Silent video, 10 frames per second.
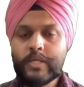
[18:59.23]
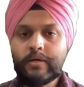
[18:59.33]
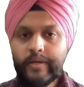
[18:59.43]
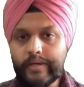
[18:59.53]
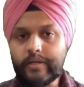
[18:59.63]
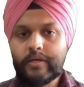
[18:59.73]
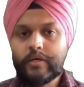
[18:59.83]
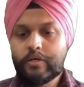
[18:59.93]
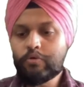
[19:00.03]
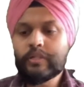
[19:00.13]
Right.
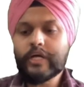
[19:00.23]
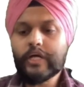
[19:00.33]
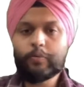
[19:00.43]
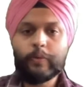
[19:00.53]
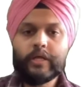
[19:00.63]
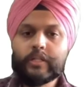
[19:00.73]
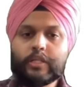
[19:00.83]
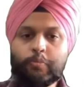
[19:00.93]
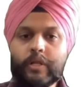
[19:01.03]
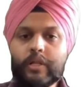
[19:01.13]
So in that way,
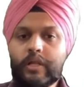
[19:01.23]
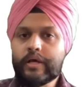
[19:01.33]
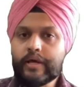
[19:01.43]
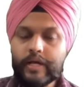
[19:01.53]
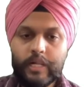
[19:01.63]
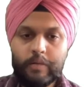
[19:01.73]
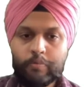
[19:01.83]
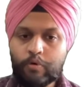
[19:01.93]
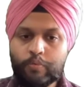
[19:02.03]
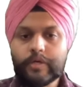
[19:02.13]
this will
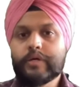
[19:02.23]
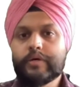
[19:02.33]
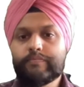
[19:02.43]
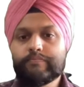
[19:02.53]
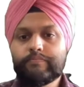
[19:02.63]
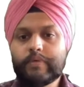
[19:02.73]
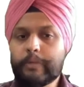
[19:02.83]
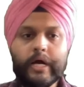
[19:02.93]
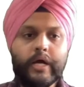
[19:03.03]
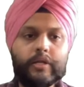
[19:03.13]
help over here. Maybe
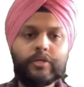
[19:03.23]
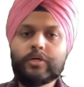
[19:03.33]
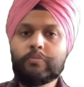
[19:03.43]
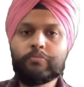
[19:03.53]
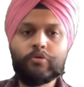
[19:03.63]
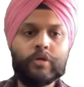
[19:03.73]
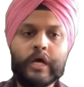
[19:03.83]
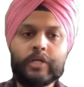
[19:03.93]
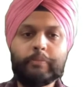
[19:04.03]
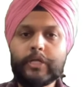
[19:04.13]
higher incomes or
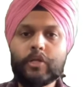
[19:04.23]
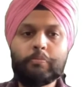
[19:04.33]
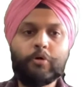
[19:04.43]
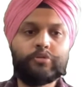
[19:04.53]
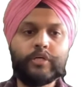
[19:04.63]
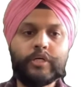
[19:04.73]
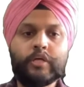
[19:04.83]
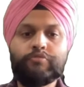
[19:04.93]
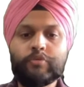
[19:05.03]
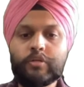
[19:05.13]
better
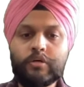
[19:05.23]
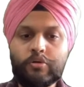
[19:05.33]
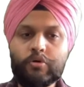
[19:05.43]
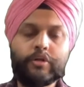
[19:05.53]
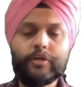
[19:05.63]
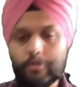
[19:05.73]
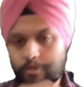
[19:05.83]
opportunities for the laureates